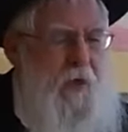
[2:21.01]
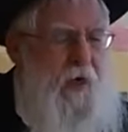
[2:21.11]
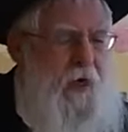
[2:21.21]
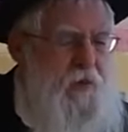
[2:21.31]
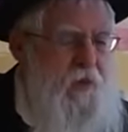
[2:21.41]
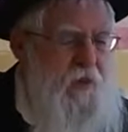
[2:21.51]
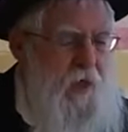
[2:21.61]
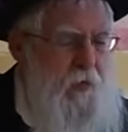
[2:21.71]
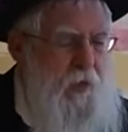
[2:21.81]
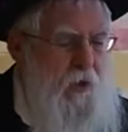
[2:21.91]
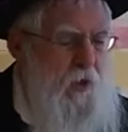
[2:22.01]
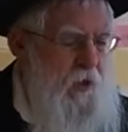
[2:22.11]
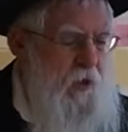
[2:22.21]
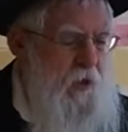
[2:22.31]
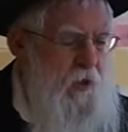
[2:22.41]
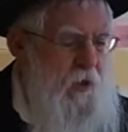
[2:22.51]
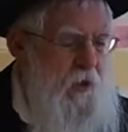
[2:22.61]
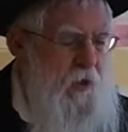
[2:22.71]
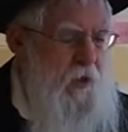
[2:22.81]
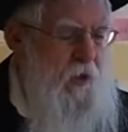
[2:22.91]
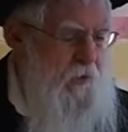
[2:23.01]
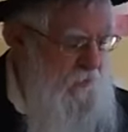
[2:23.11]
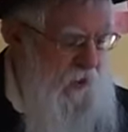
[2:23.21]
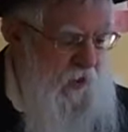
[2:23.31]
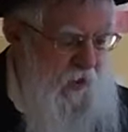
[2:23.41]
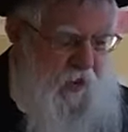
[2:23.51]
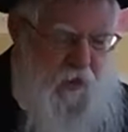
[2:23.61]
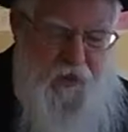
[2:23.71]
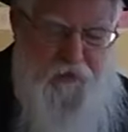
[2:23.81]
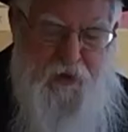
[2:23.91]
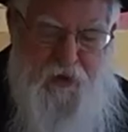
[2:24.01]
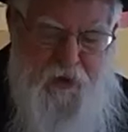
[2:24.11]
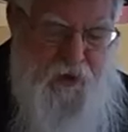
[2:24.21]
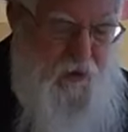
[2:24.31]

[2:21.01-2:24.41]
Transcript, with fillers: it has the same halach. I don't have this in